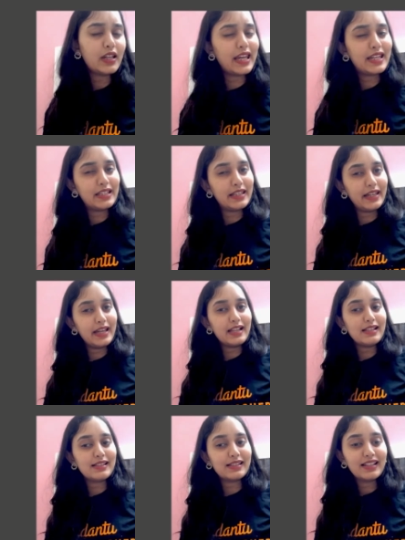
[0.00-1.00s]
Anything
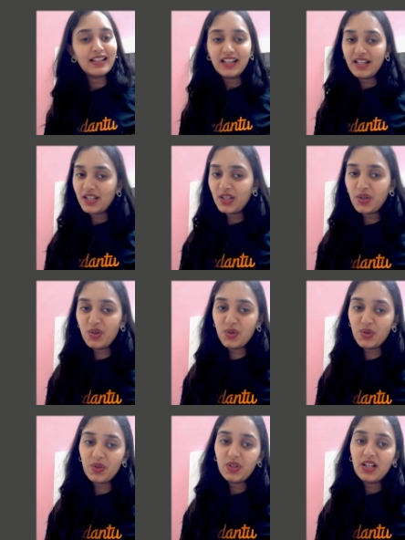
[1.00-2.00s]
else?
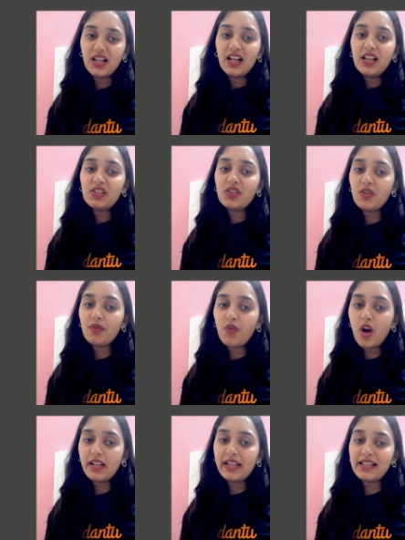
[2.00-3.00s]
No. So,
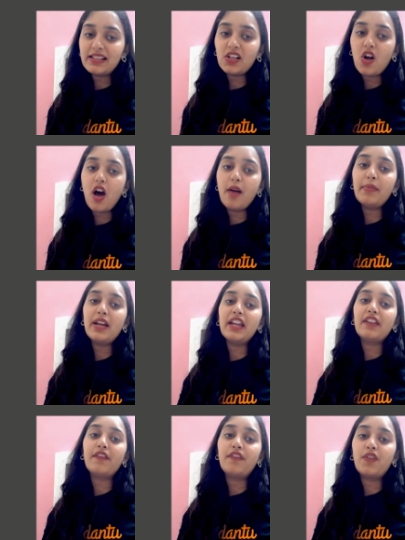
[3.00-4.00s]
what is
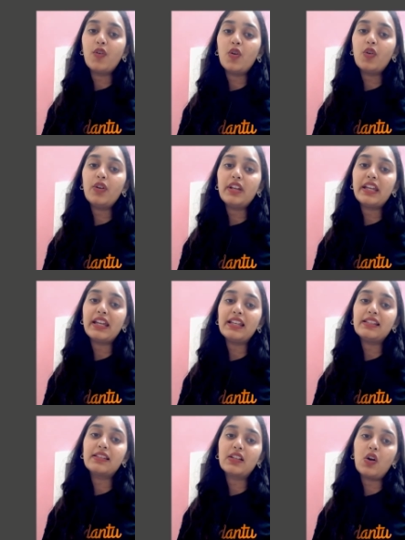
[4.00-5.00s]
common? 4
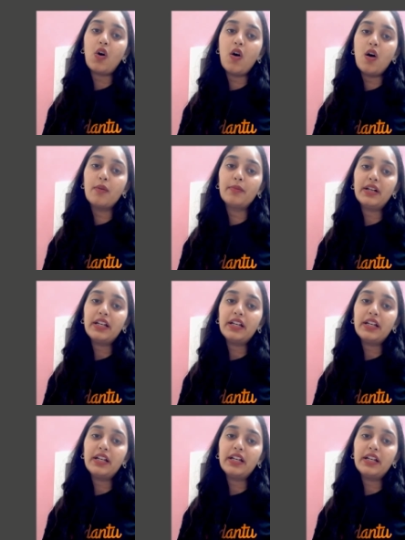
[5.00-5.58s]
is common.